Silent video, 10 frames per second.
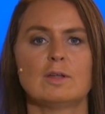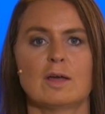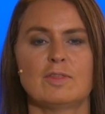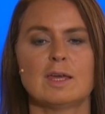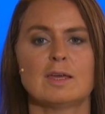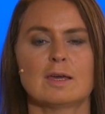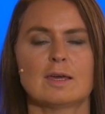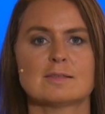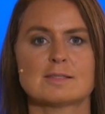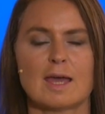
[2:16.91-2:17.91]
I think I
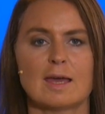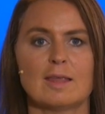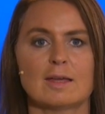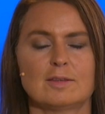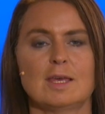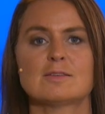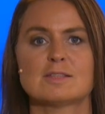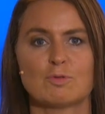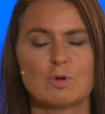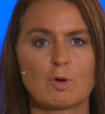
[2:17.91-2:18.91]
can say that
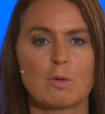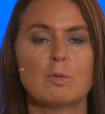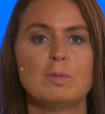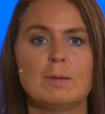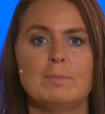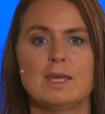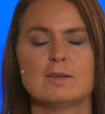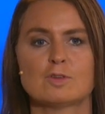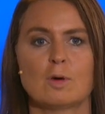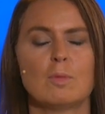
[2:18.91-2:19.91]
yes, there will probably
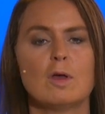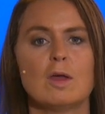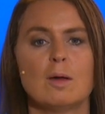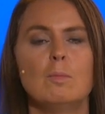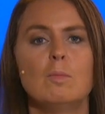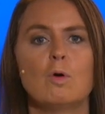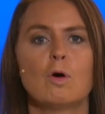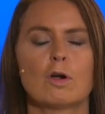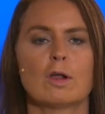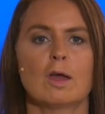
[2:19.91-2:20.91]
be some
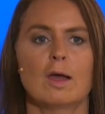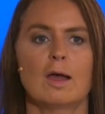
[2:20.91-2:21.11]
more